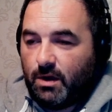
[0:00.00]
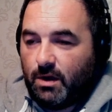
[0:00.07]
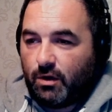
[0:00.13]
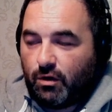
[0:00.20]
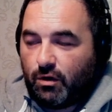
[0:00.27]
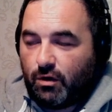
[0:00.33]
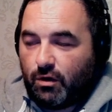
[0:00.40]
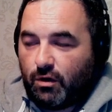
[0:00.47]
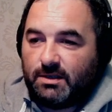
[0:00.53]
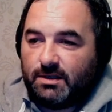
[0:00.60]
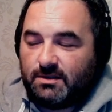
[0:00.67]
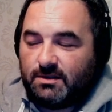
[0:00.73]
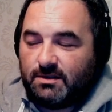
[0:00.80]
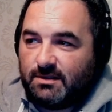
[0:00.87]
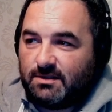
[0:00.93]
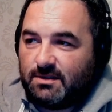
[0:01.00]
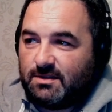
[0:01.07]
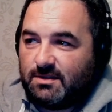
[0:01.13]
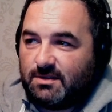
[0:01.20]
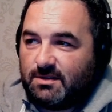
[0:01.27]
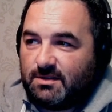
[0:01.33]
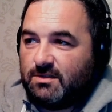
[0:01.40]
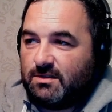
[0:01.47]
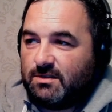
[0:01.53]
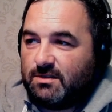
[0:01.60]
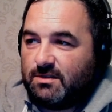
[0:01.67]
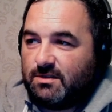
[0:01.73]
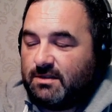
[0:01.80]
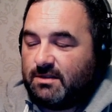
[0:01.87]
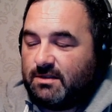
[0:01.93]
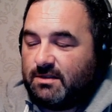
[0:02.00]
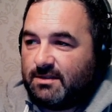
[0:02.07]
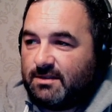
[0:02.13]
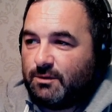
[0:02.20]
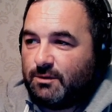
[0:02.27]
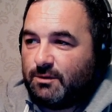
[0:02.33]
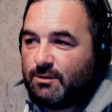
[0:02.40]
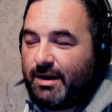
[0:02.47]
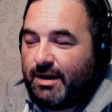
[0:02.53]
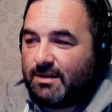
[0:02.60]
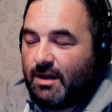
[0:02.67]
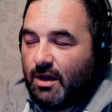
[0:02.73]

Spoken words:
come on as the seasons progress.